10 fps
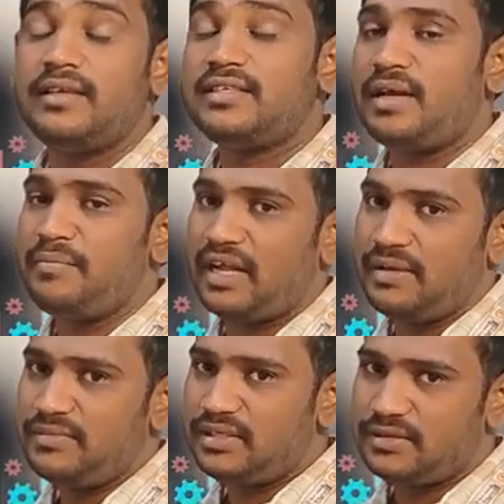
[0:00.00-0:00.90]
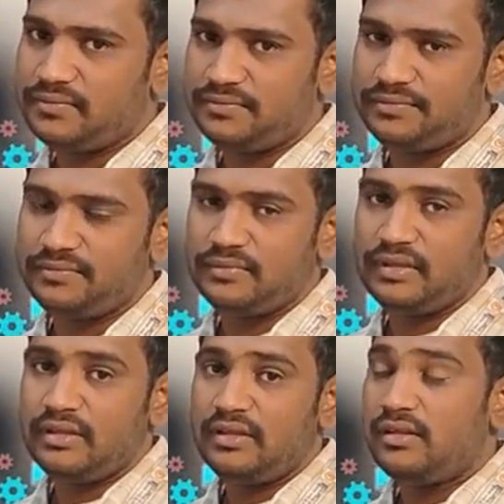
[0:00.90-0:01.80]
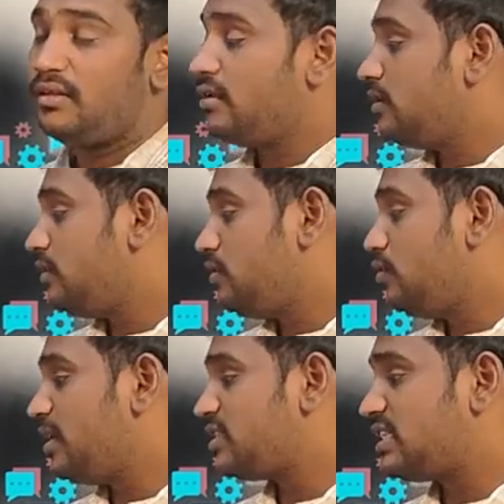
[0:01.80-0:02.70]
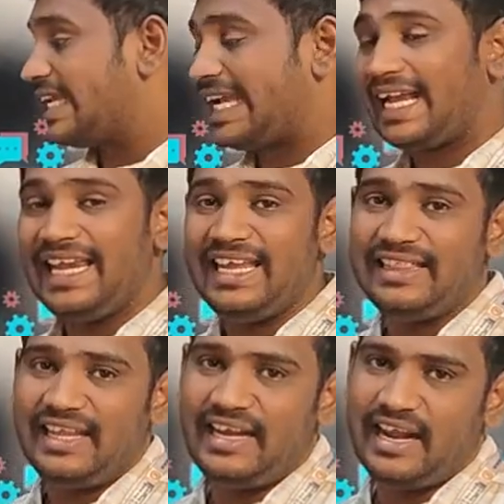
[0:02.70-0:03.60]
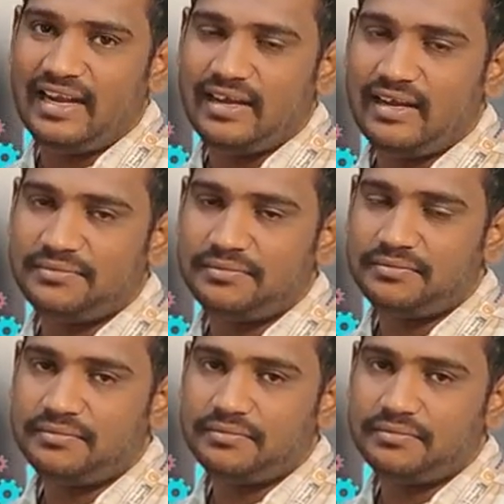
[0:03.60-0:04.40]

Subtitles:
Sometimes you must clean the data,